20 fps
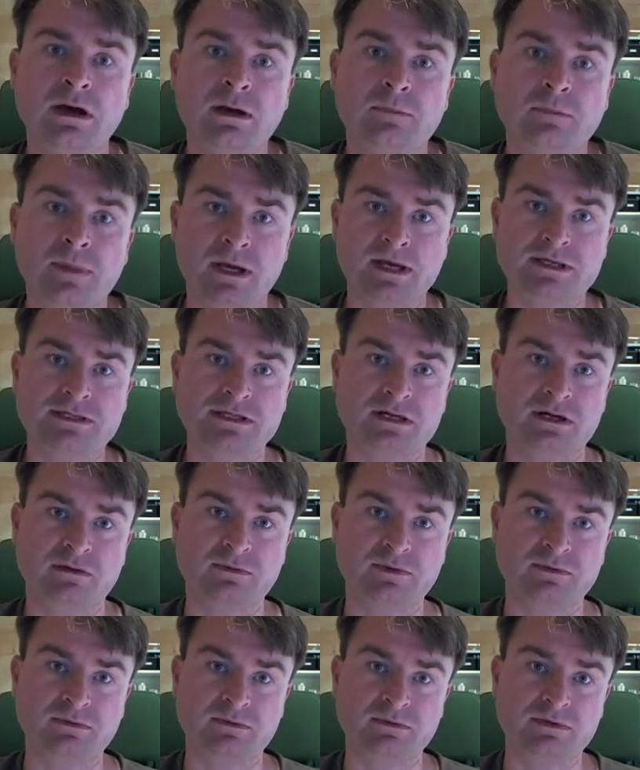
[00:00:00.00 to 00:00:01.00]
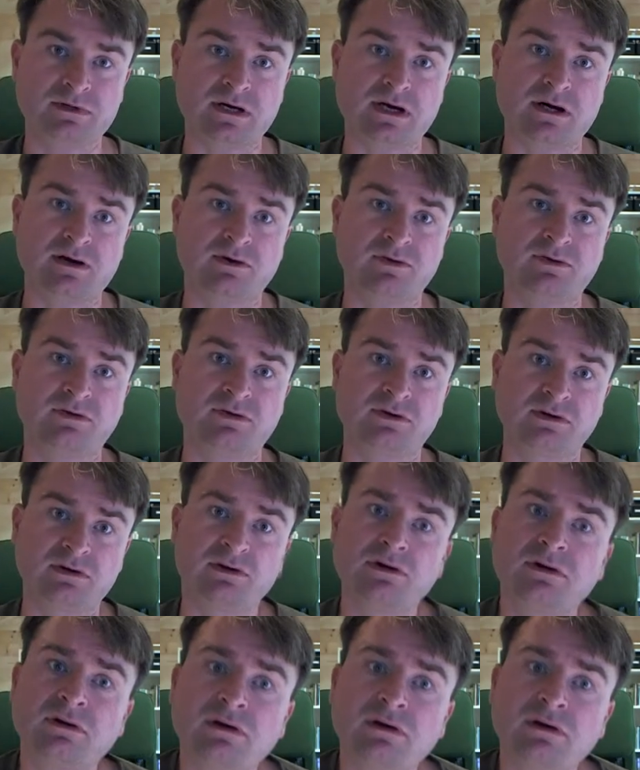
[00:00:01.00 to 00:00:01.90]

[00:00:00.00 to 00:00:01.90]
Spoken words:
based on cost